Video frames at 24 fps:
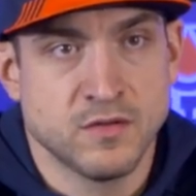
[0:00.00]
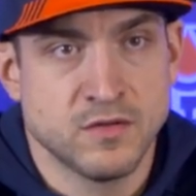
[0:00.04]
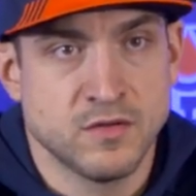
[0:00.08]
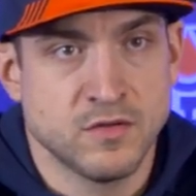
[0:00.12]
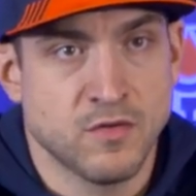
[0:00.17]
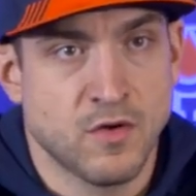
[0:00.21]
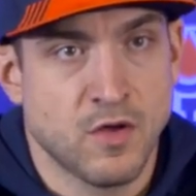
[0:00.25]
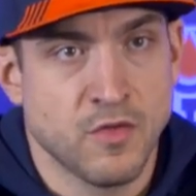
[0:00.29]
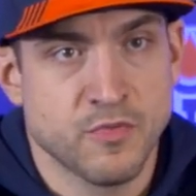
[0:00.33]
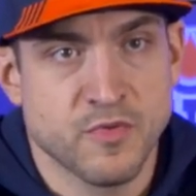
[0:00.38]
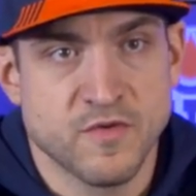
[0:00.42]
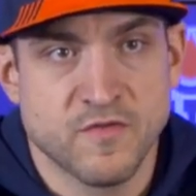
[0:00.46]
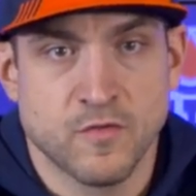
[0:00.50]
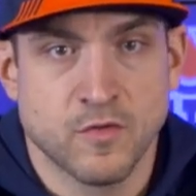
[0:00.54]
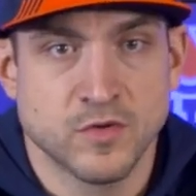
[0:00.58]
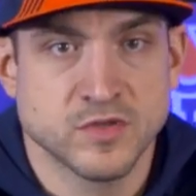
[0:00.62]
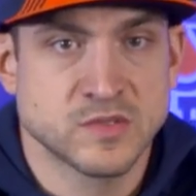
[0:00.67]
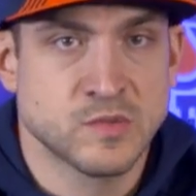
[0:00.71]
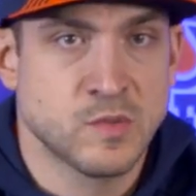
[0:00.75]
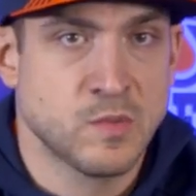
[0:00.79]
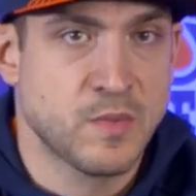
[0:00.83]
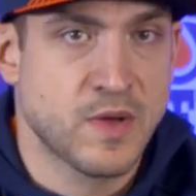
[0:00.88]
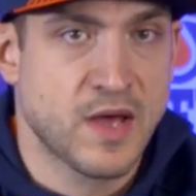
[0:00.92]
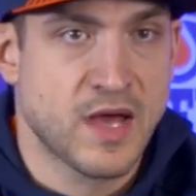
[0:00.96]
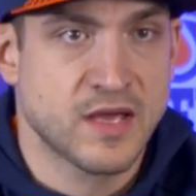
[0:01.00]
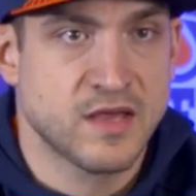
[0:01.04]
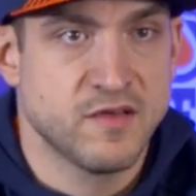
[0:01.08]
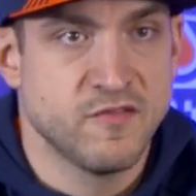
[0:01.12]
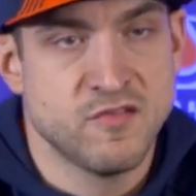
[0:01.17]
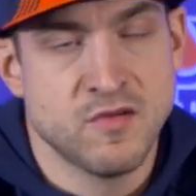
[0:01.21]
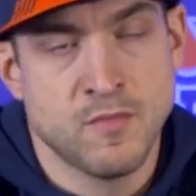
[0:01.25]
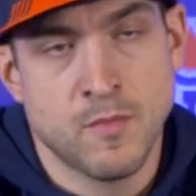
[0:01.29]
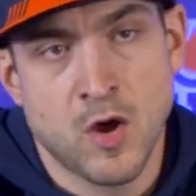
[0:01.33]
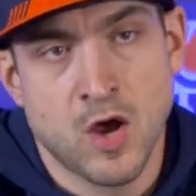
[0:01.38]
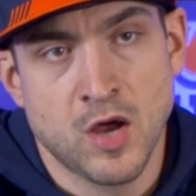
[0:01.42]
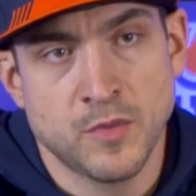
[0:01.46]
you know, all three forwards coming back,
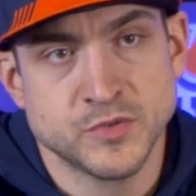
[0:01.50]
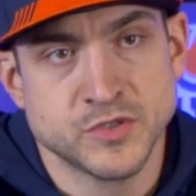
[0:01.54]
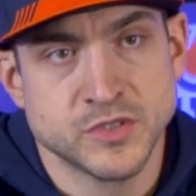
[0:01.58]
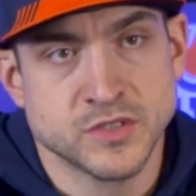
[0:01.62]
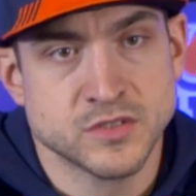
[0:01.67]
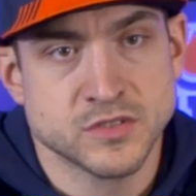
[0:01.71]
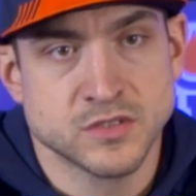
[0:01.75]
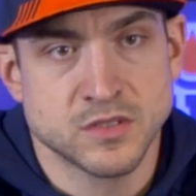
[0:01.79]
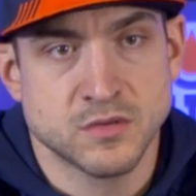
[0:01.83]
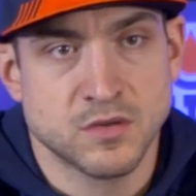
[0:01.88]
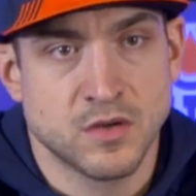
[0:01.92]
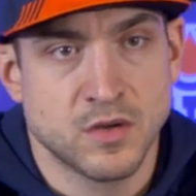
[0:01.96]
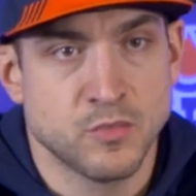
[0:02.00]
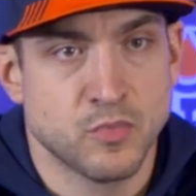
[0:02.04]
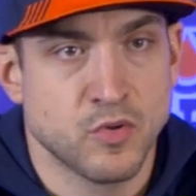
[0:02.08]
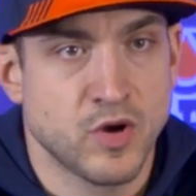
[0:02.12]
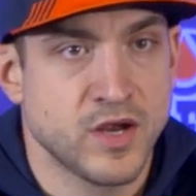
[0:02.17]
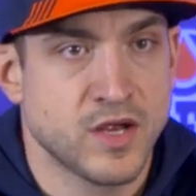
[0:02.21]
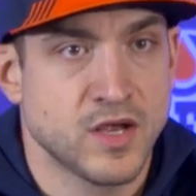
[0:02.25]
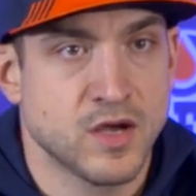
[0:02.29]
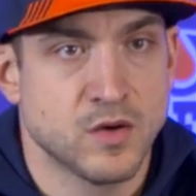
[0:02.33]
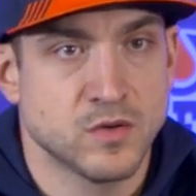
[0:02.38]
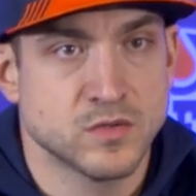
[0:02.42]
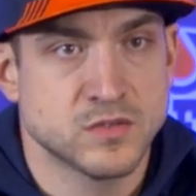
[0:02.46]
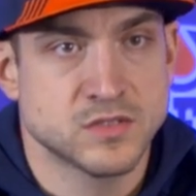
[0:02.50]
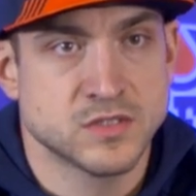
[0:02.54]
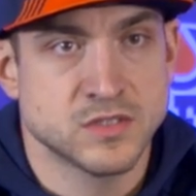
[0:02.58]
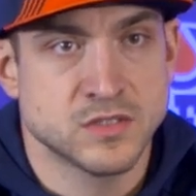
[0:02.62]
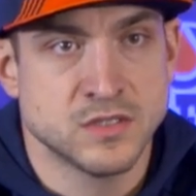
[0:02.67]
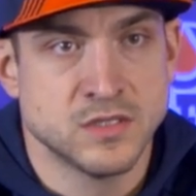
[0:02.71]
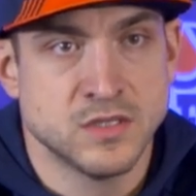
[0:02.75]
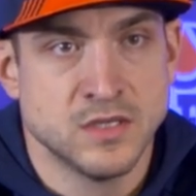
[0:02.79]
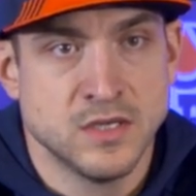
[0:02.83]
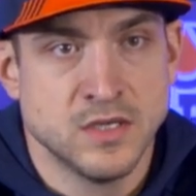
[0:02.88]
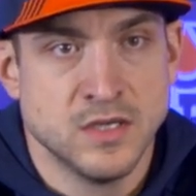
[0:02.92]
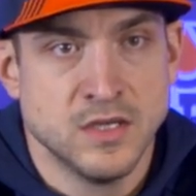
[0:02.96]
giving them options on breakouts,
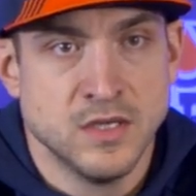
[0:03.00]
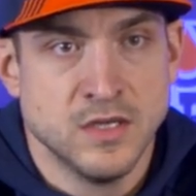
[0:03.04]
and, you